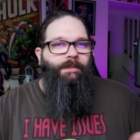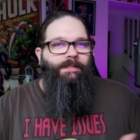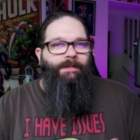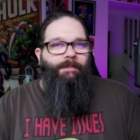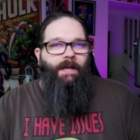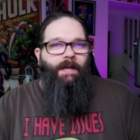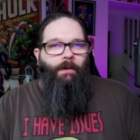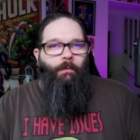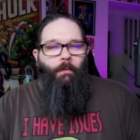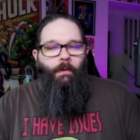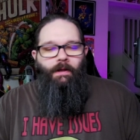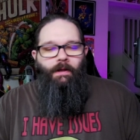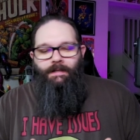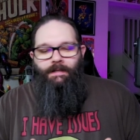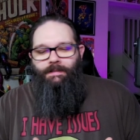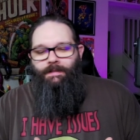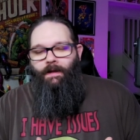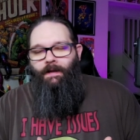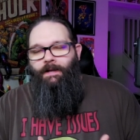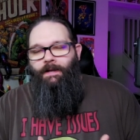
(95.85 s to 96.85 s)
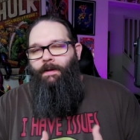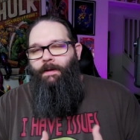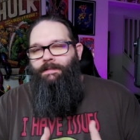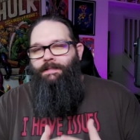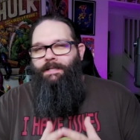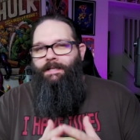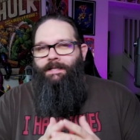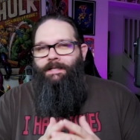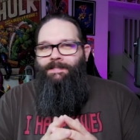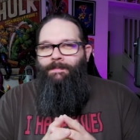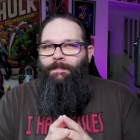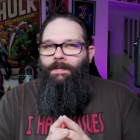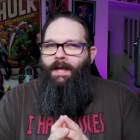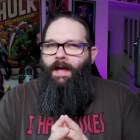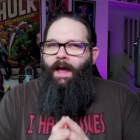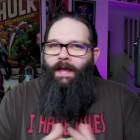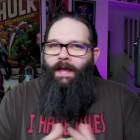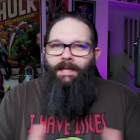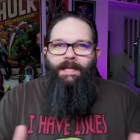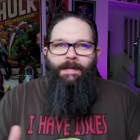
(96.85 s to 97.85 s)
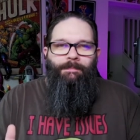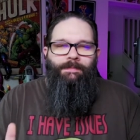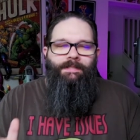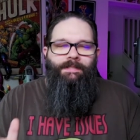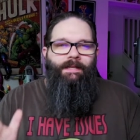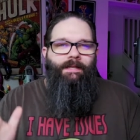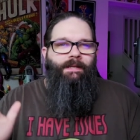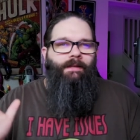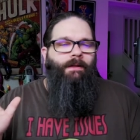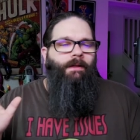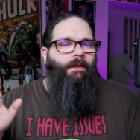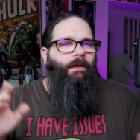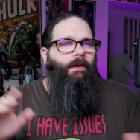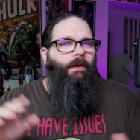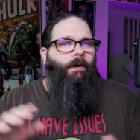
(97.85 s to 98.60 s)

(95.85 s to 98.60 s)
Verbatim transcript: And something I wanted to talk about today is something I keep seeing